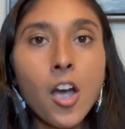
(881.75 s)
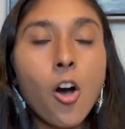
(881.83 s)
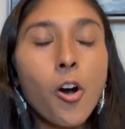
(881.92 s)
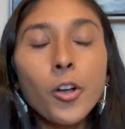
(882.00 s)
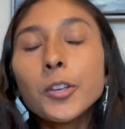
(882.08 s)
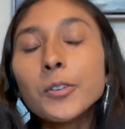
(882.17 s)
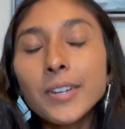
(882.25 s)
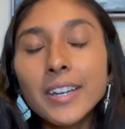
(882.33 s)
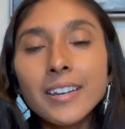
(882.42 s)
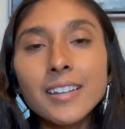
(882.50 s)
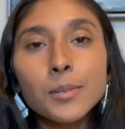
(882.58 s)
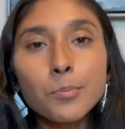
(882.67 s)
All you
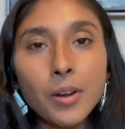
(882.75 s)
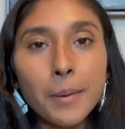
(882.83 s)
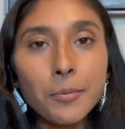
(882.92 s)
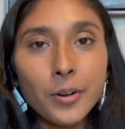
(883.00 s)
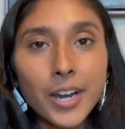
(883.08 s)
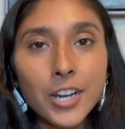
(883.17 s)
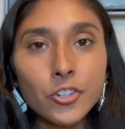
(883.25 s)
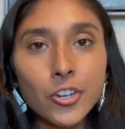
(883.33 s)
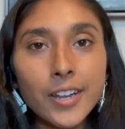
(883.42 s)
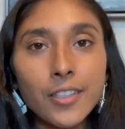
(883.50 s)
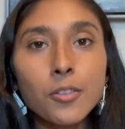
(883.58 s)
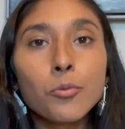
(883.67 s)
need is
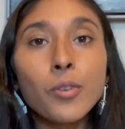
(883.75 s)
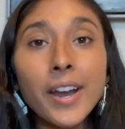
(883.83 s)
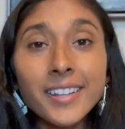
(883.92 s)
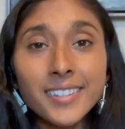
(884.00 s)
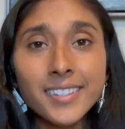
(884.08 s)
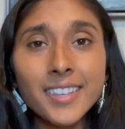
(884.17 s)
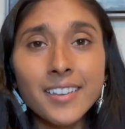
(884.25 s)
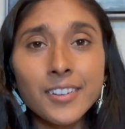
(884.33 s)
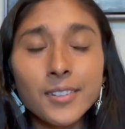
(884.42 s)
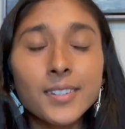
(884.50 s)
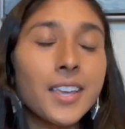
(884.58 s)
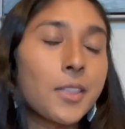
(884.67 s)
preparation, the right
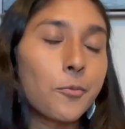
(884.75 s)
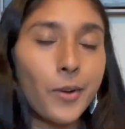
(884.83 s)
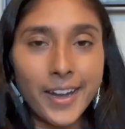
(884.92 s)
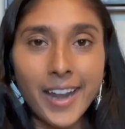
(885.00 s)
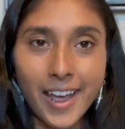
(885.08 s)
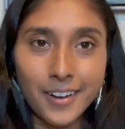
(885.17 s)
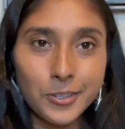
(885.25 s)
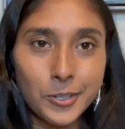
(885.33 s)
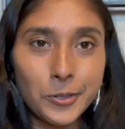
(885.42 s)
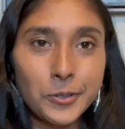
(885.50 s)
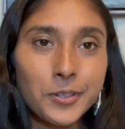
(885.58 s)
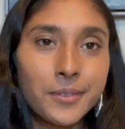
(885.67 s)
skills, and the right
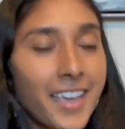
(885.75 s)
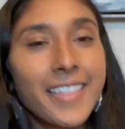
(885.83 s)
attitude.